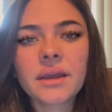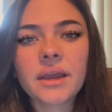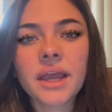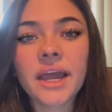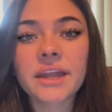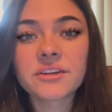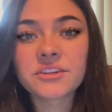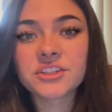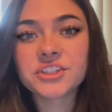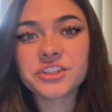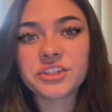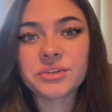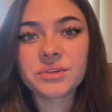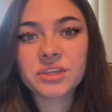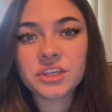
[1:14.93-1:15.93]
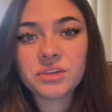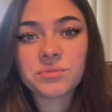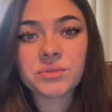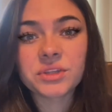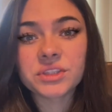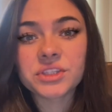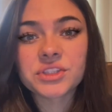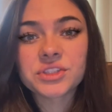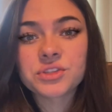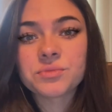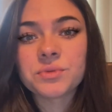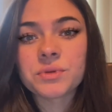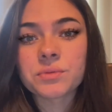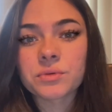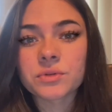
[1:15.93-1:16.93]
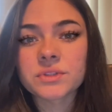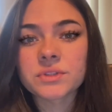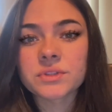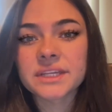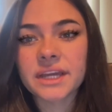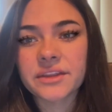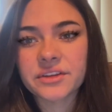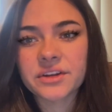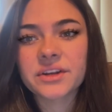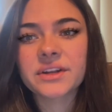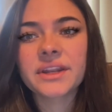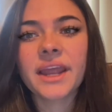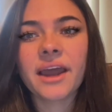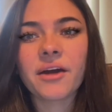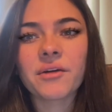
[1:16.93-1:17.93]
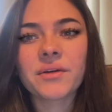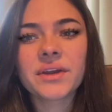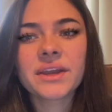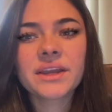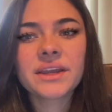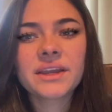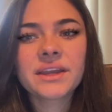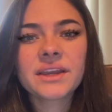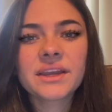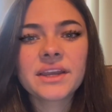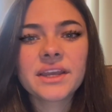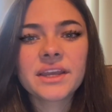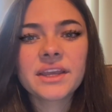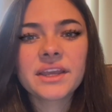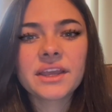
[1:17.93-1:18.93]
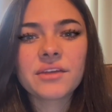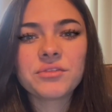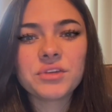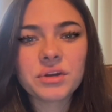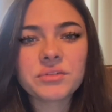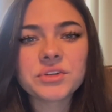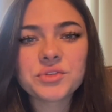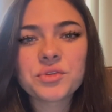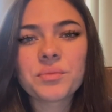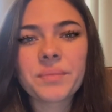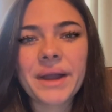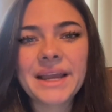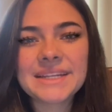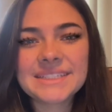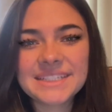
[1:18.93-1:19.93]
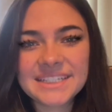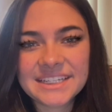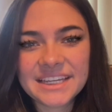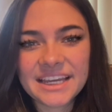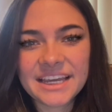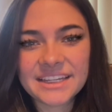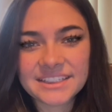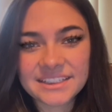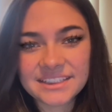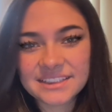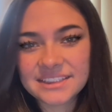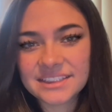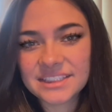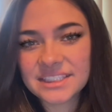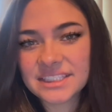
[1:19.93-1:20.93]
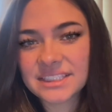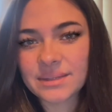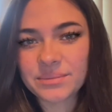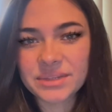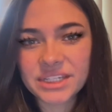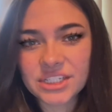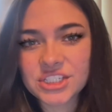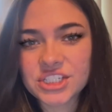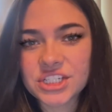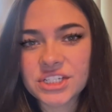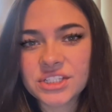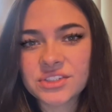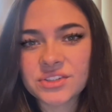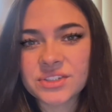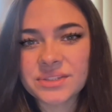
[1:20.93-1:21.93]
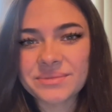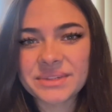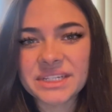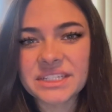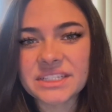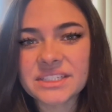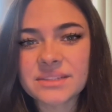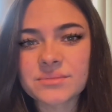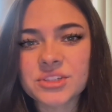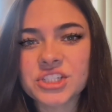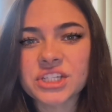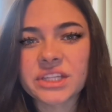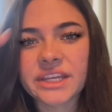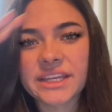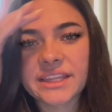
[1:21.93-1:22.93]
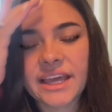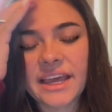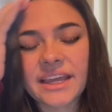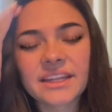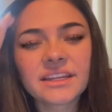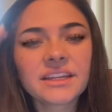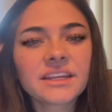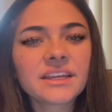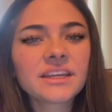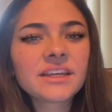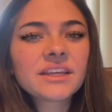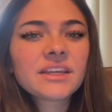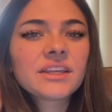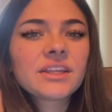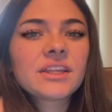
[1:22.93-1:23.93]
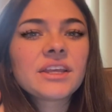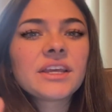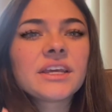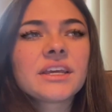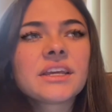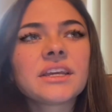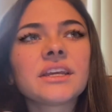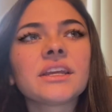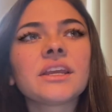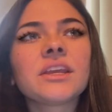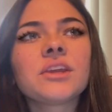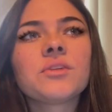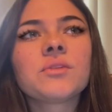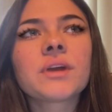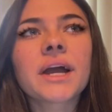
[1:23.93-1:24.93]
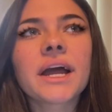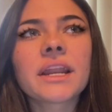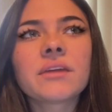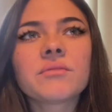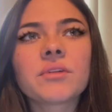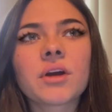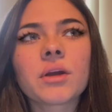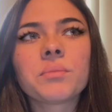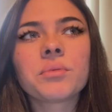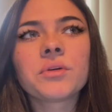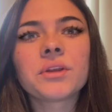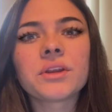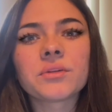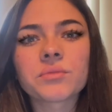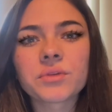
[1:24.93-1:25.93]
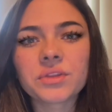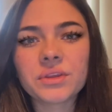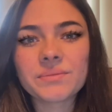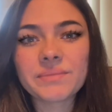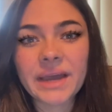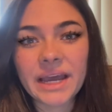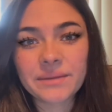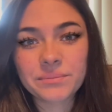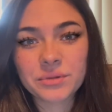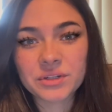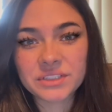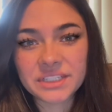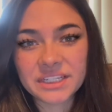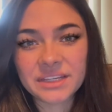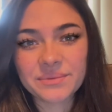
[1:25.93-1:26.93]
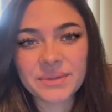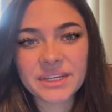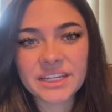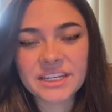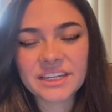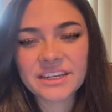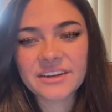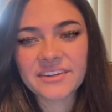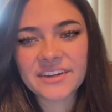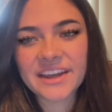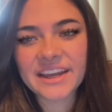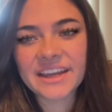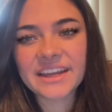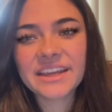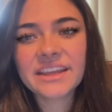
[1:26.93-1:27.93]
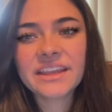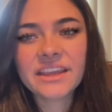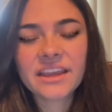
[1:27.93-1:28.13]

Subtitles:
energy keeping these two people together. Now, if you ever do a binding and somebody cheats or somebody does some shit like that, you kind of are put in a really bad predicament, okay?